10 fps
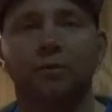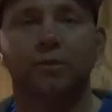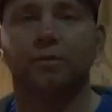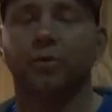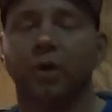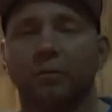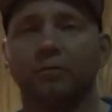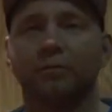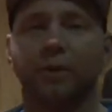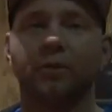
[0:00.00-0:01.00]
I was, grew
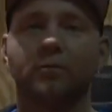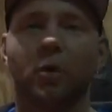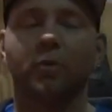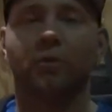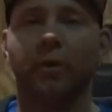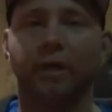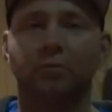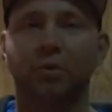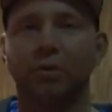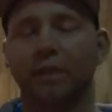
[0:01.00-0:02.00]
up, you know, overweight
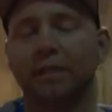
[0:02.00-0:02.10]
and bullied